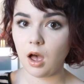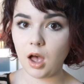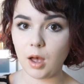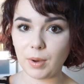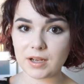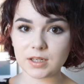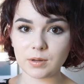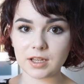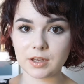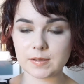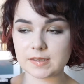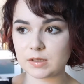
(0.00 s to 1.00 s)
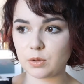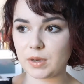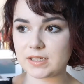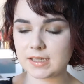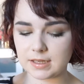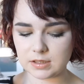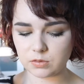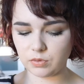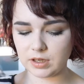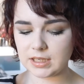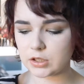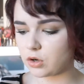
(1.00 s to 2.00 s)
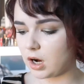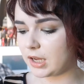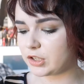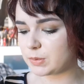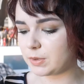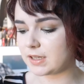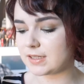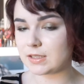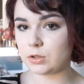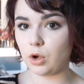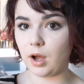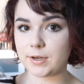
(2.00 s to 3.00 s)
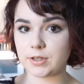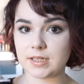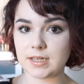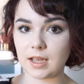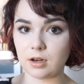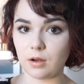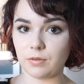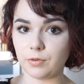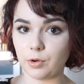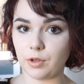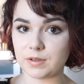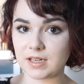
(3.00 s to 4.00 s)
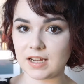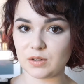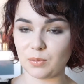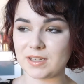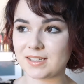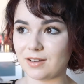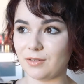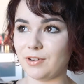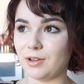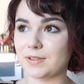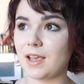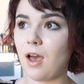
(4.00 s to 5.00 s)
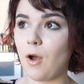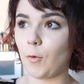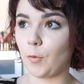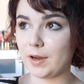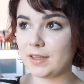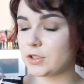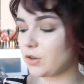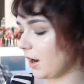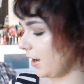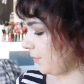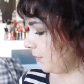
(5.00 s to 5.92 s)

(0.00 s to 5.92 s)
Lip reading: But I don't like using this when my skin is really dry, just because it's not hydrating enough for those days when my skin feels really dry.